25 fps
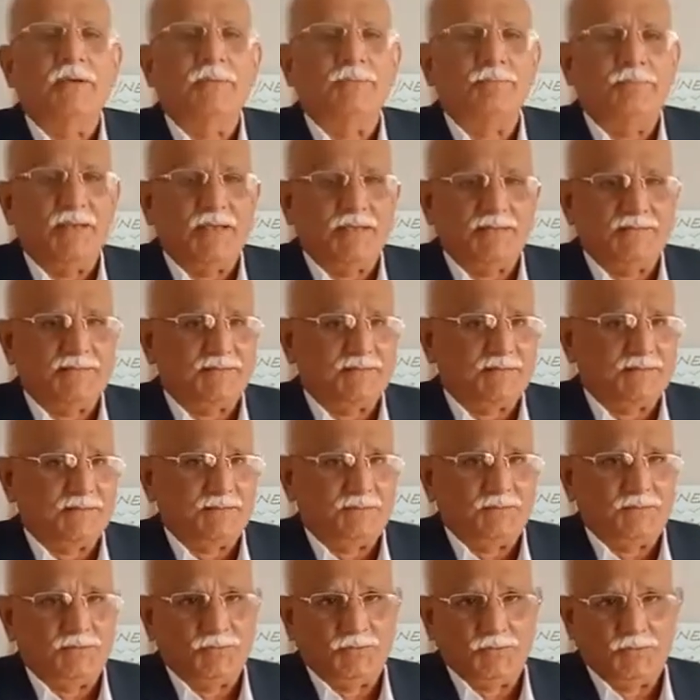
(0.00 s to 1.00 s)
pests,
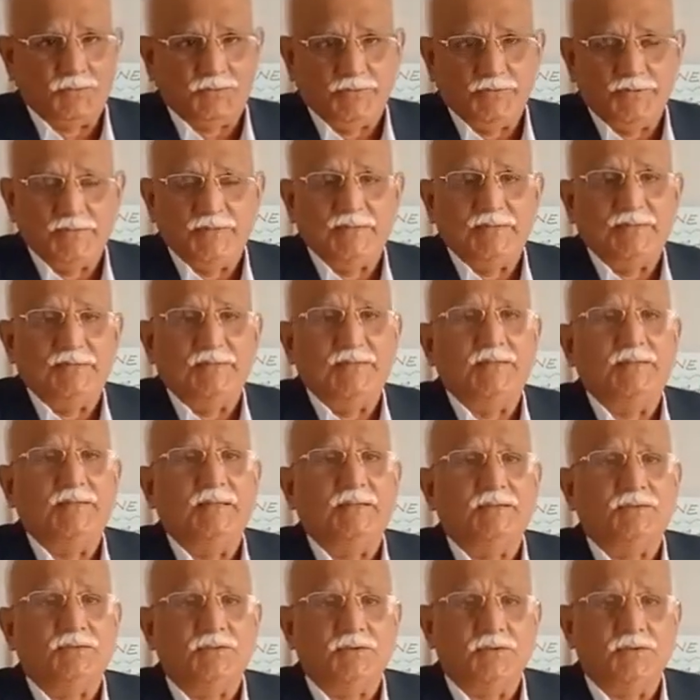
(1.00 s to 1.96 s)
to diseases,